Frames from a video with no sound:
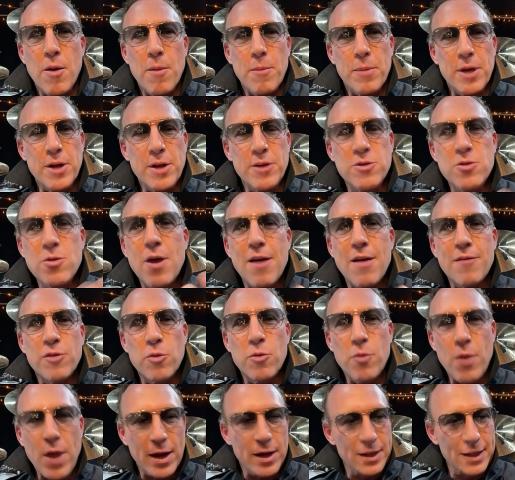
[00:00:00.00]
but I do have the
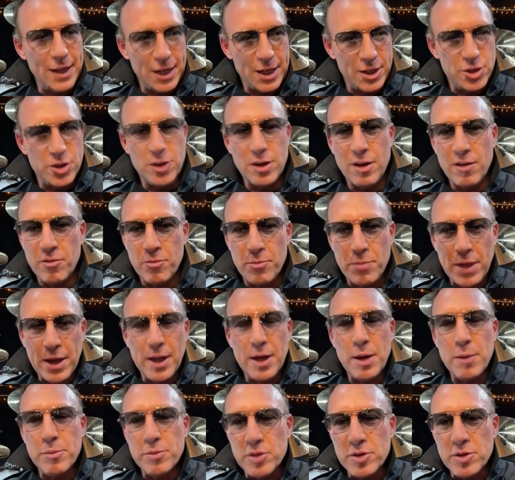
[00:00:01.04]
recollection of picking up